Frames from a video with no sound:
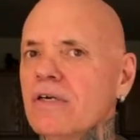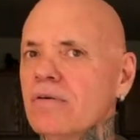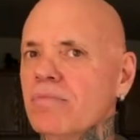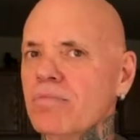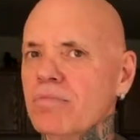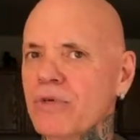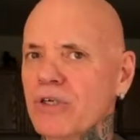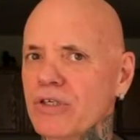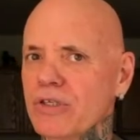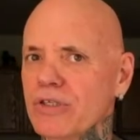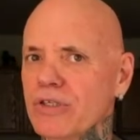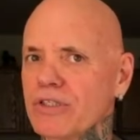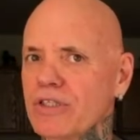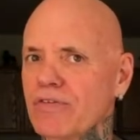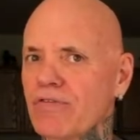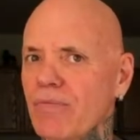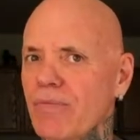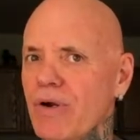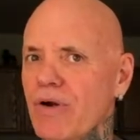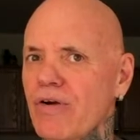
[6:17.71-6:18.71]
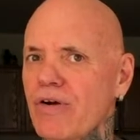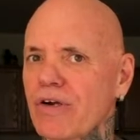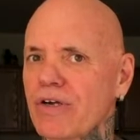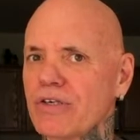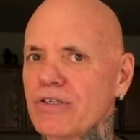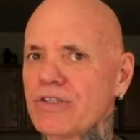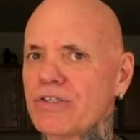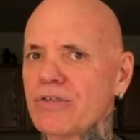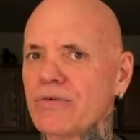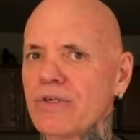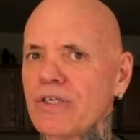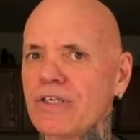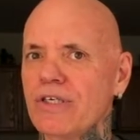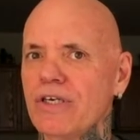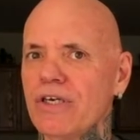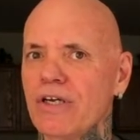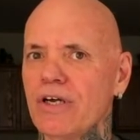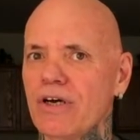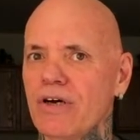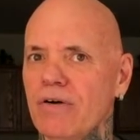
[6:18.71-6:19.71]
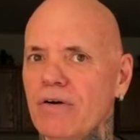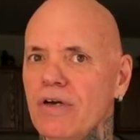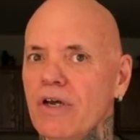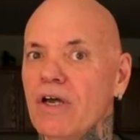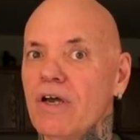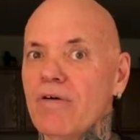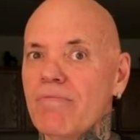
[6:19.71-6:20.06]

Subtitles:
Millions of Americans doing keto,